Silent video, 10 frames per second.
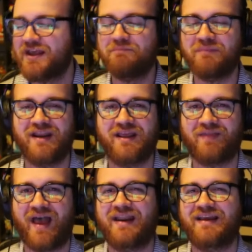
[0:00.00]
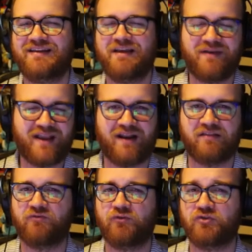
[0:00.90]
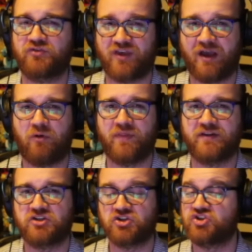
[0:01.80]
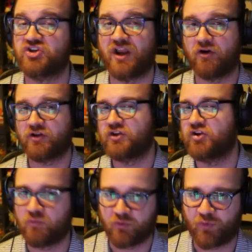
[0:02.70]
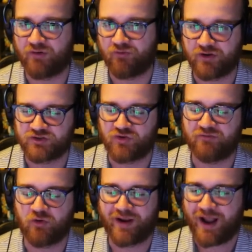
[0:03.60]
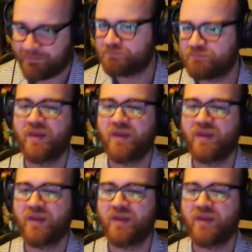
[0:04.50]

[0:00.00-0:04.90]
meaning that it can be kind of difficult to get one that's just generically good with whatever else you have going on.